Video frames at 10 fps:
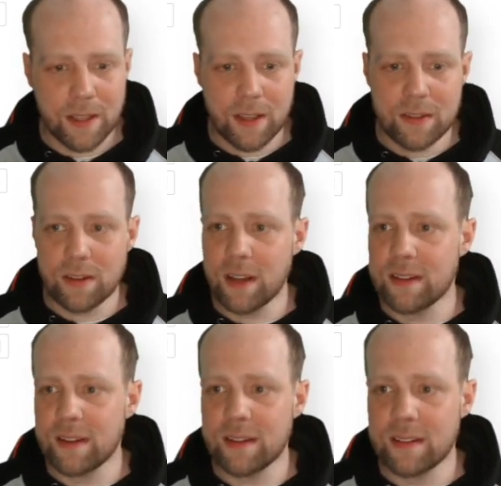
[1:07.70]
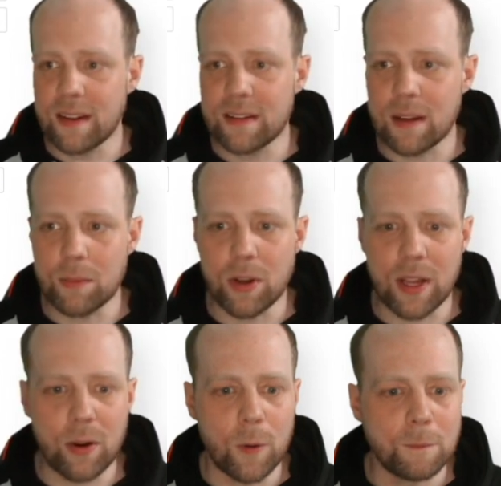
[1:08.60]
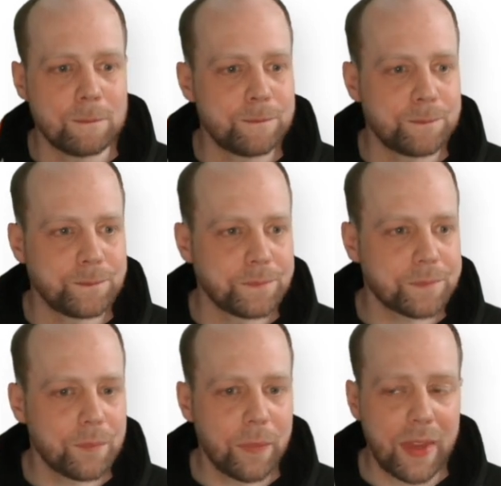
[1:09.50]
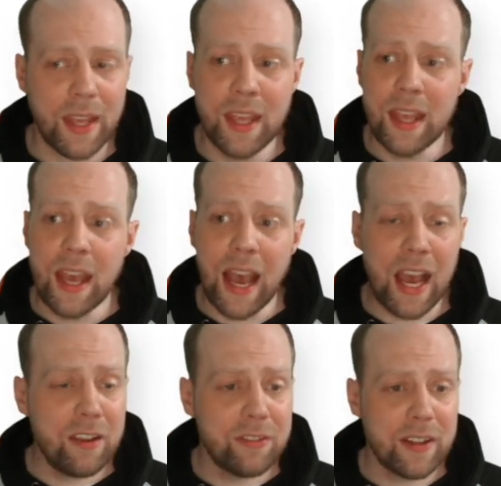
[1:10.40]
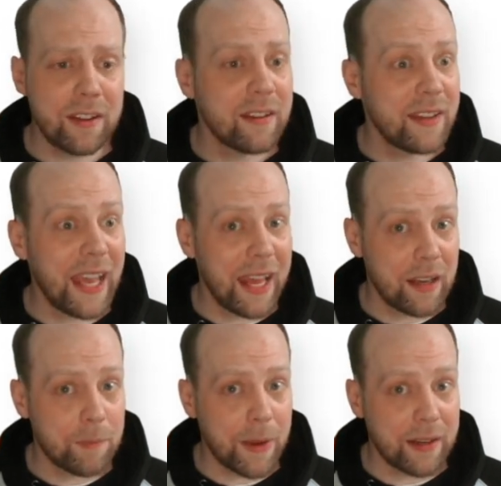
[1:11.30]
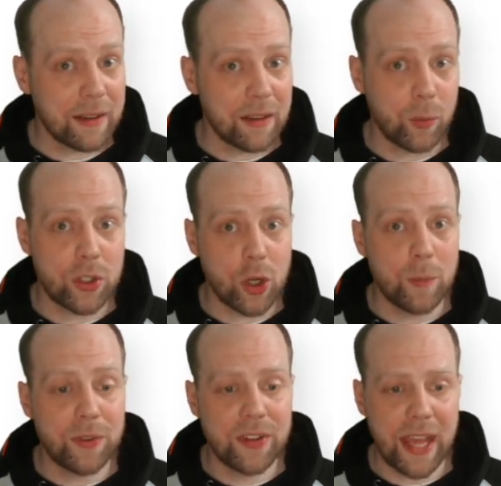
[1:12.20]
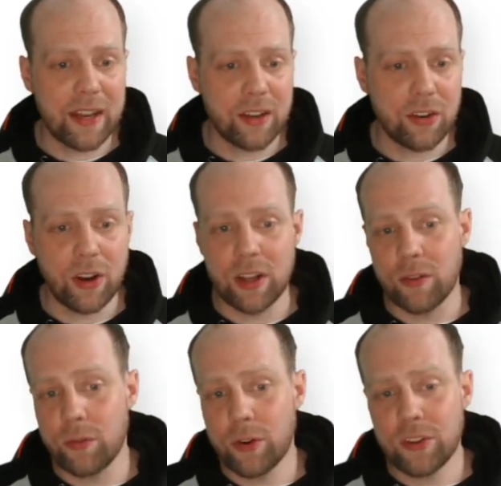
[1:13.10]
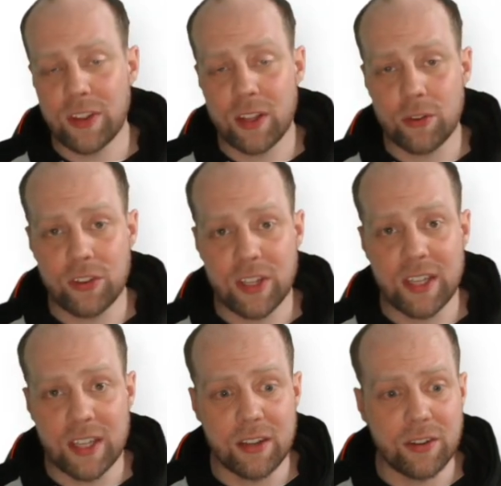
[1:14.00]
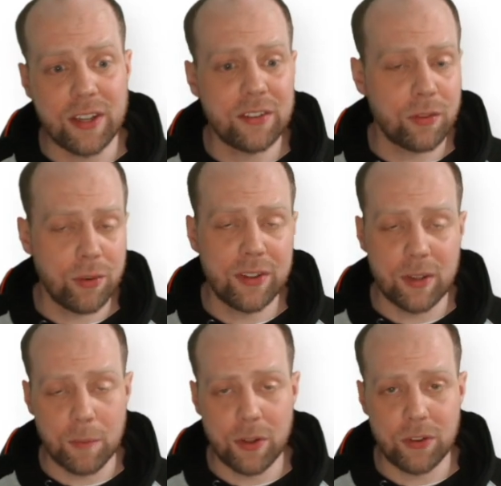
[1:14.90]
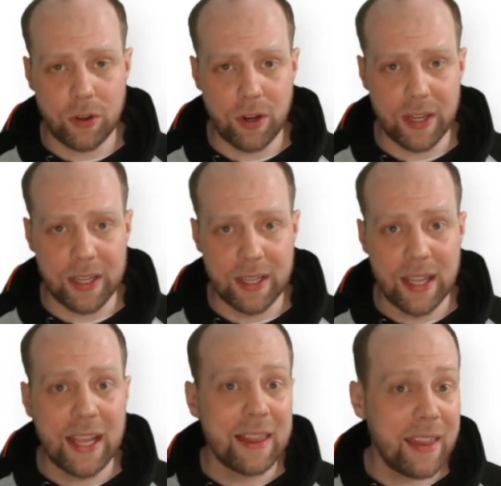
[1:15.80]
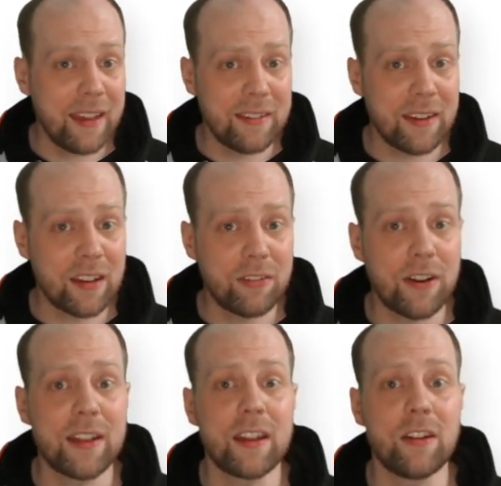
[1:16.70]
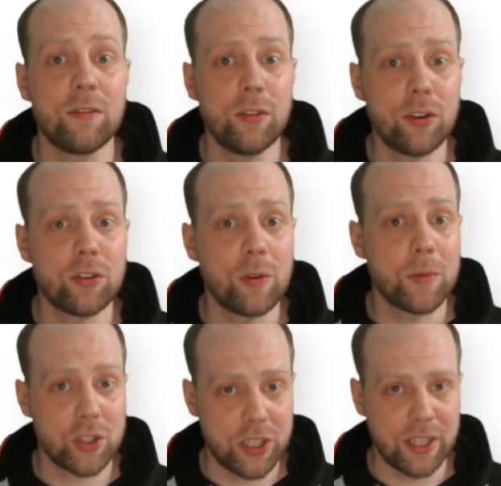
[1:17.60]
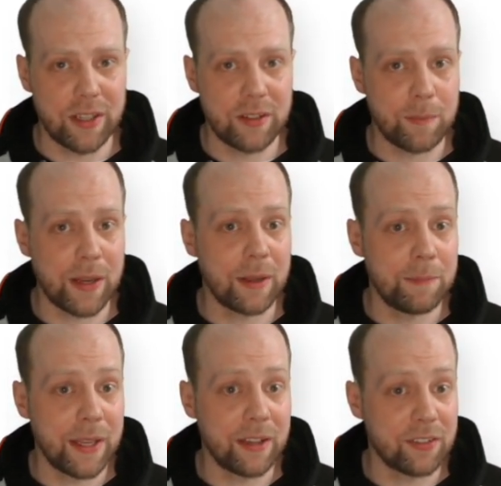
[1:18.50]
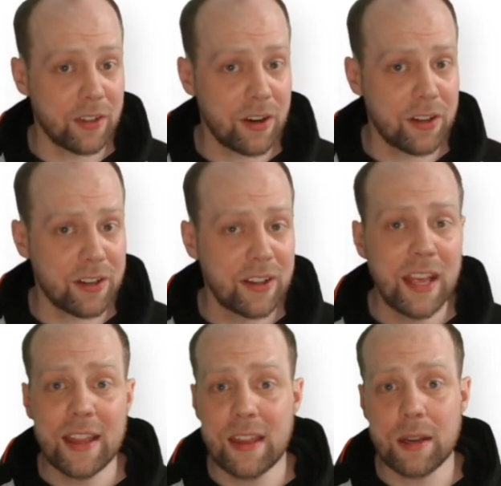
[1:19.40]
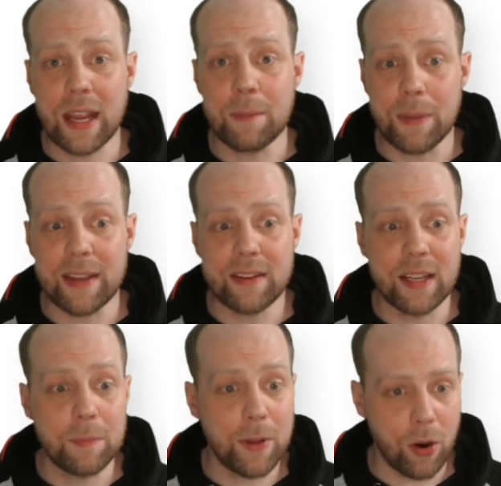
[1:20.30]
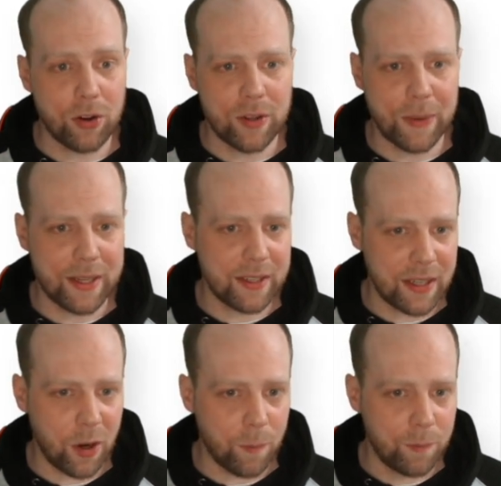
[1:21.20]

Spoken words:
So let's test testup.io. I've hit the edit button, which opens the editor, and the first thing you see here is three symbols turning. They signify that a virtual machine is being started that can basically be automated now.